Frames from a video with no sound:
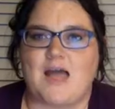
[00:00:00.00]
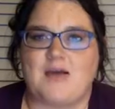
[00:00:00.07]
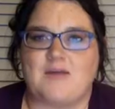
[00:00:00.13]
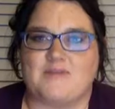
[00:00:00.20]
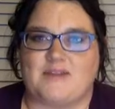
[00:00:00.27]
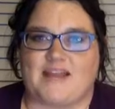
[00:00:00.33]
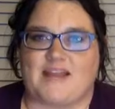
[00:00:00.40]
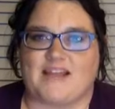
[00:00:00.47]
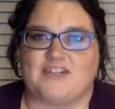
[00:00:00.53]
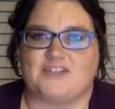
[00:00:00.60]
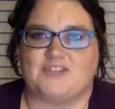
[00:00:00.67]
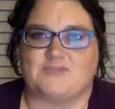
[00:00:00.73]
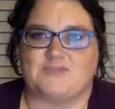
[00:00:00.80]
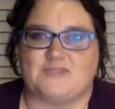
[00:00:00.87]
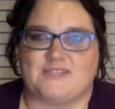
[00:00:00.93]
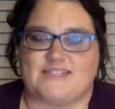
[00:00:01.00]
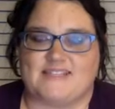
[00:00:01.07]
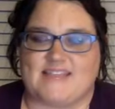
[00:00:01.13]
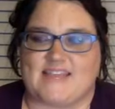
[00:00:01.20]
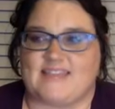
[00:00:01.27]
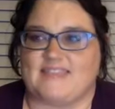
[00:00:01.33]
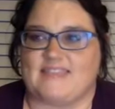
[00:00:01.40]
But I just want to
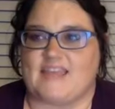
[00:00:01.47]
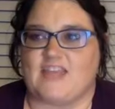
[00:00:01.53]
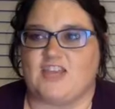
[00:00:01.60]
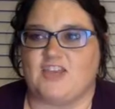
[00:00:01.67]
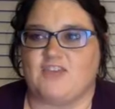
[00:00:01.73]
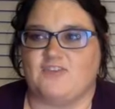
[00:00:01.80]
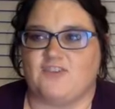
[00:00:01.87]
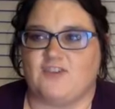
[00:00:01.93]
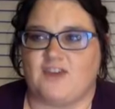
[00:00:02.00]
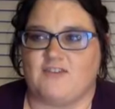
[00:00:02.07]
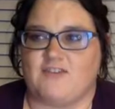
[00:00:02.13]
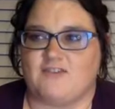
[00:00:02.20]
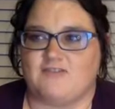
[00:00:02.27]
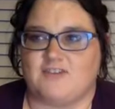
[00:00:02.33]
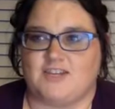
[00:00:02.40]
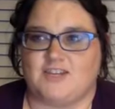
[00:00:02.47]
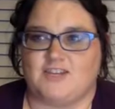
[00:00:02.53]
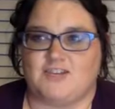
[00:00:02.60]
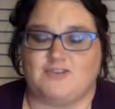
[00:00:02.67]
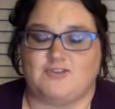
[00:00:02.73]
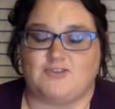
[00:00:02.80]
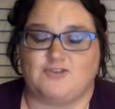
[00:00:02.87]
say thank you for everyone
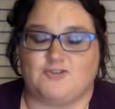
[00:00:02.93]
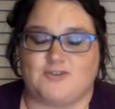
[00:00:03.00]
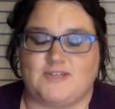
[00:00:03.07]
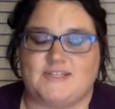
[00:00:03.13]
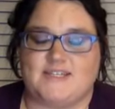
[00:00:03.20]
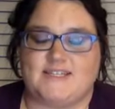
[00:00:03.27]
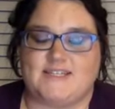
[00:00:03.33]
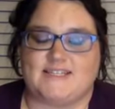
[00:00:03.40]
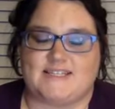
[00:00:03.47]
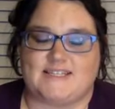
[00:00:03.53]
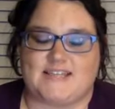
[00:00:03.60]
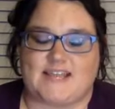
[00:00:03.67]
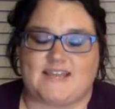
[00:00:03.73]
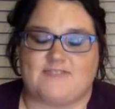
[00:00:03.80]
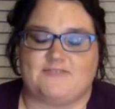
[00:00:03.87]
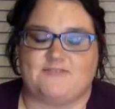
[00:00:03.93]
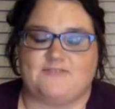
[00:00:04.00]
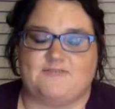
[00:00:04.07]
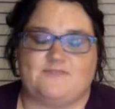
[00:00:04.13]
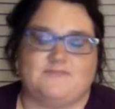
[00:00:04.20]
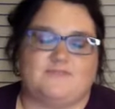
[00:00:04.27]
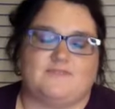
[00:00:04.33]
who joined in tonight,
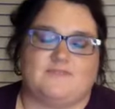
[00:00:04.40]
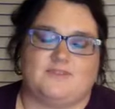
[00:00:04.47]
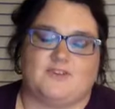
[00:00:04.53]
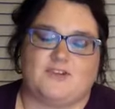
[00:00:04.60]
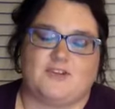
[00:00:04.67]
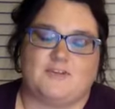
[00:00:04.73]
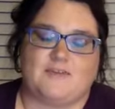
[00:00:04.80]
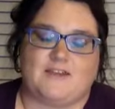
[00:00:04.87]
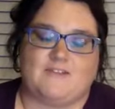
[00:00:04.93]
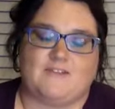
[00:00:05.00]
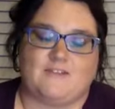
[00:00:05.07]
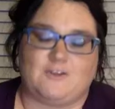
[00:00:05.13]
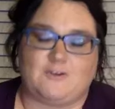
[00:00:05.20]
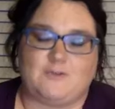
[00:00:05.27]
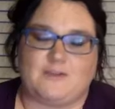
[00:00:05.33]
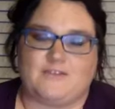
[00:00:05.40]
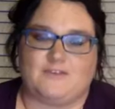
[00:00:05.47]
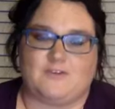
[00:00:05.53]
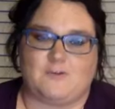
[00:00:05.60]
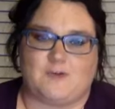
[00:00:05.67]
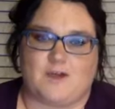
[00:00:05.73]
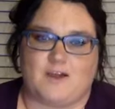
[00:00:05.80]
learning about a little bit of
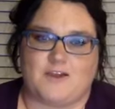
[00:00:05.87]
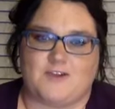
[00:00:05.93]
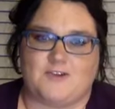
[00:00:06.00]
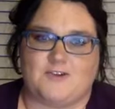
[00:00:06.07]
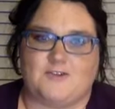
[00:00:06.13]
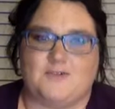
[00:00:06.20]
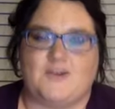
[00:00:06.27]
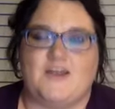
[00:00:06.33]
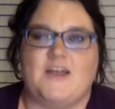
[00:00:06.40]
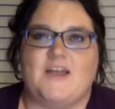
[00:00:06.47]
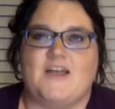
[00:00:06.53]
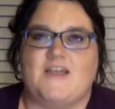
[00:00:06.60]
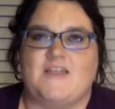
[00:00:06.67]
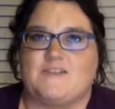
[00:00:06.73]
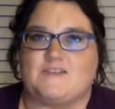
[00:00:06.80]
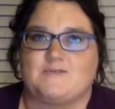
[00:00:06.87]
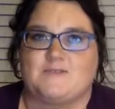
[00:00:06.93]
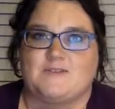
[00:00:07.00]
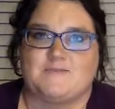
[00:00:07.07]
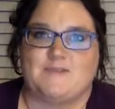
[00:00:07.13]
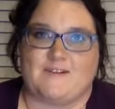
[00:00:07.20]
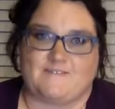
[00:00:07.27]
Oahu. This
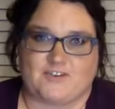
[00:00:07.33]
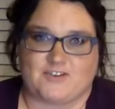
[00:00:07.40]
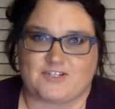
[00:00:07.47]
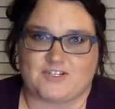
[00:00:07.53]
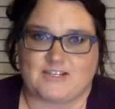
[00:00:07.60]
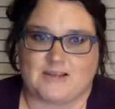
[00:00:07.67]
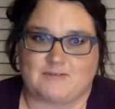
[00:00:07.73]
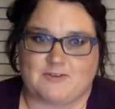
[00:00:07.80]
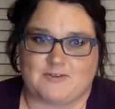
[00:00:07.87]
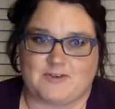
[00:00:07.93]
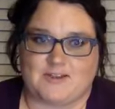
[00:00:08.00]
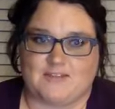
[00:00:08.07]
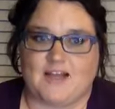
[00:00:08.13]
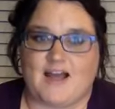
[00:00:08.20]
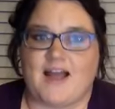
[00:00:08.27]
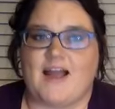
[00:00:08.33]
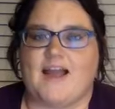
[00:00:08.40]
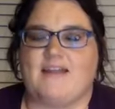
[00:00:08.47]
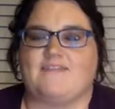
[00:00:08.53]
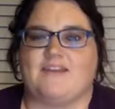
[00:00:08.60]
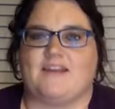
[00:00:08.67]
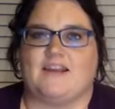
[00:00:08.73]
was my first time going
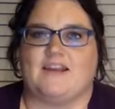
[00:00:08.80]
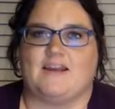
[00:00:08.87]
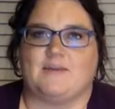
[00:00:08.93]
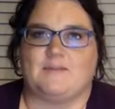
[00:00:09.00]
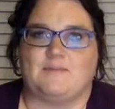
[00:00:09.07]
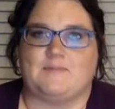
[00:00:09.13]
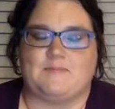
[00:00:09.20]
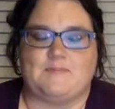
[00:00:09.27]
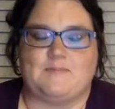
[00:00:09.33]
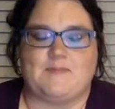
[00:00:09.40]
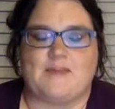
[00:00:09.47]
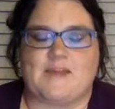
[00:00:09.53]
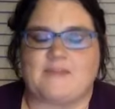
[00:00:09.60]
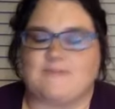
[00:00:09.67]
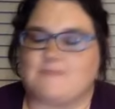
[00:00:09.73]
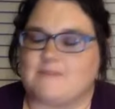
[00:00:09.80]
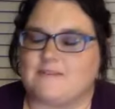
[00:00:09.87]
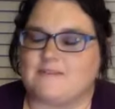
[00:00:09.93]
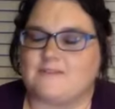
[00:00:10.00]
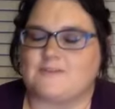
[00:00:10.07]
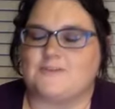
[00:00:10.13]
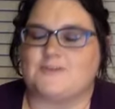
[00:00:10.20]
live, and I may have been
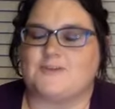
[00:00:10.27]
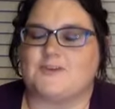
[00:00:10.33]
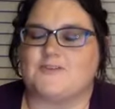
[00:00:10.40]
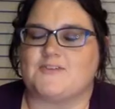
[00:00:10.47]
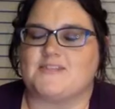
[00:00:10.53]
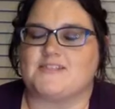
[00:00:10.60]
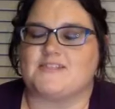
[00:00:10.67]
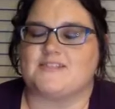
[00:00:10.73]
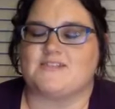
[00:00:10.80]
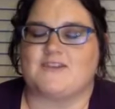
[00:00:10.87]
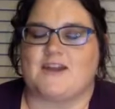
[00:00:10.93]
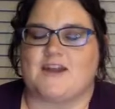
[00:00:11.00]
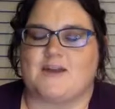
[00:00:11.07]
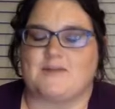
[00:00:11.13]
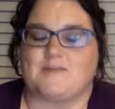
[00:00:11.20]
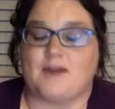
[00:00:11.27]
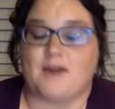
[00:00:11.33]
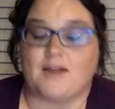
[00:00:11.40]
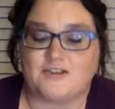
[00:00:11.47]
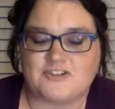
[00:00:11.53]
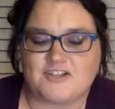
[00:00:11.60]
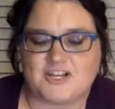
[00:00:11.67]
a little nervous, so I
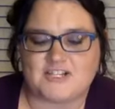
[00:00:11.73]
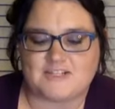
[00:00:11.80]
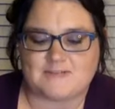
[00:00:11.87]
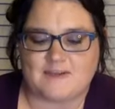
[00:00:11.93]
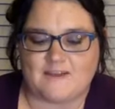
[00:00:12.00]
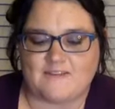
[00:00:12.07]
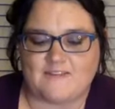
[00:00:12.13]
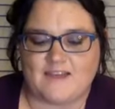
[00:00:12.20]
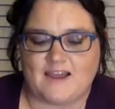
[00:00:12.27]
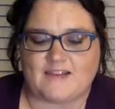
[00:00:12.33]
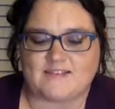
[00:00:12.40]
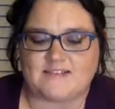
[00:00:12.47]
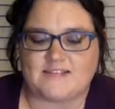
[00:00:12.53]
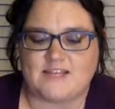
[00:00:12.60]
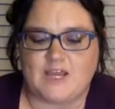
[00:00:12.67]
apologize about that.